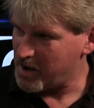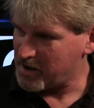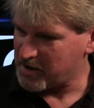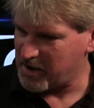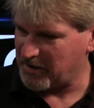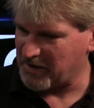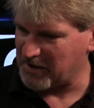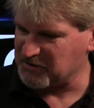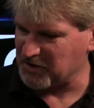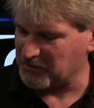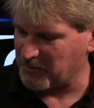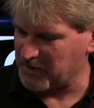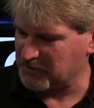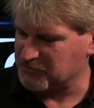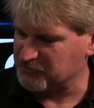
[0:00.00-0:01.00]
can I
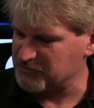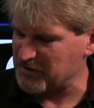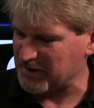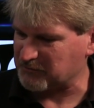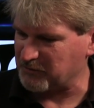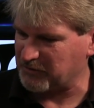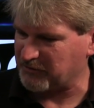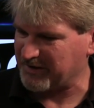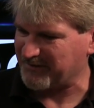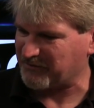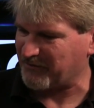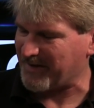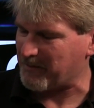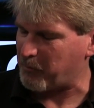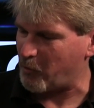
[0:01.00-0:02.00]
generate a trajectory to get to
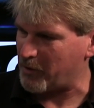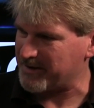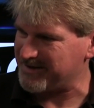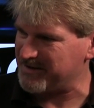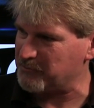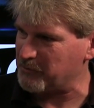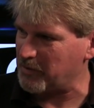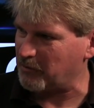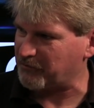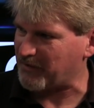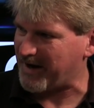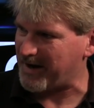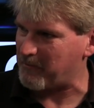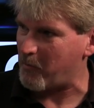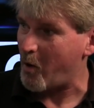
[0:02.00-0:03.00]
that point in real
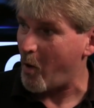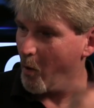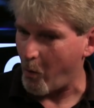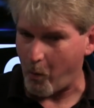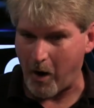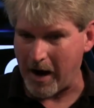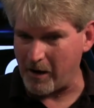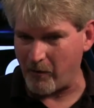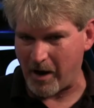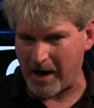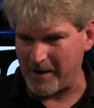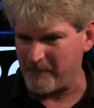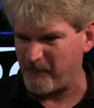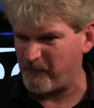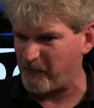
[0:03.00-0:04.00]
time while
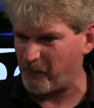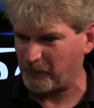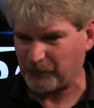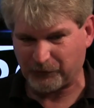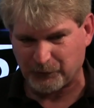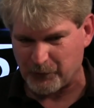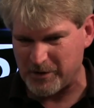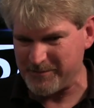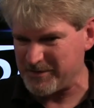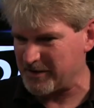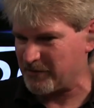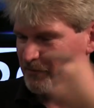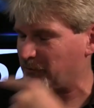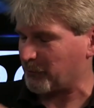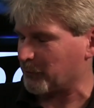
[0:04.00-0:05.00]
I'm
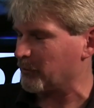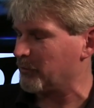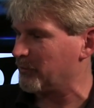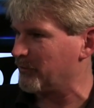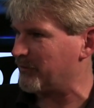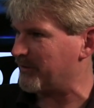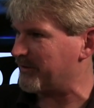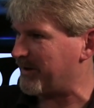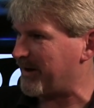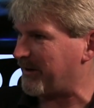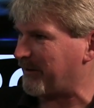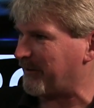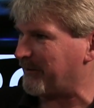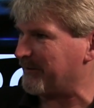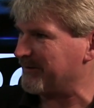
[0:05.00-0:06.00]
screaming through the
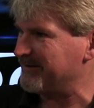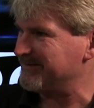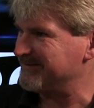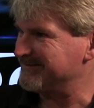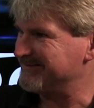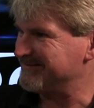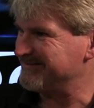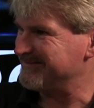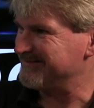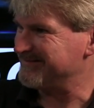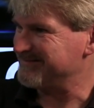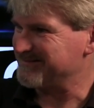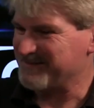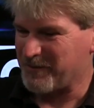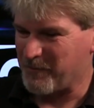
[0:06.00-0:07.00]
air,
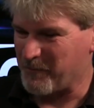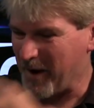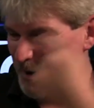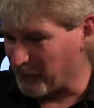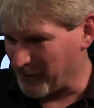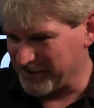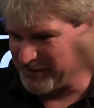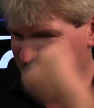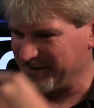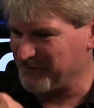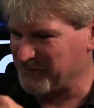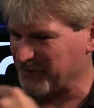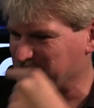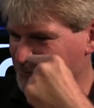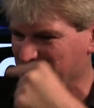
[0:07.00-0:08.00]
about ready to hit
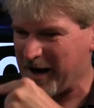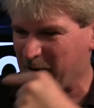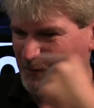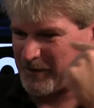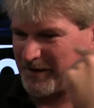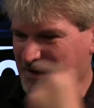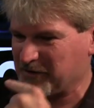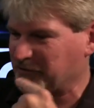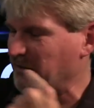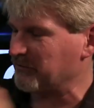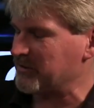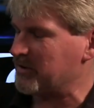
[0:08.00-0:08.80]
the ground? Can I suddenly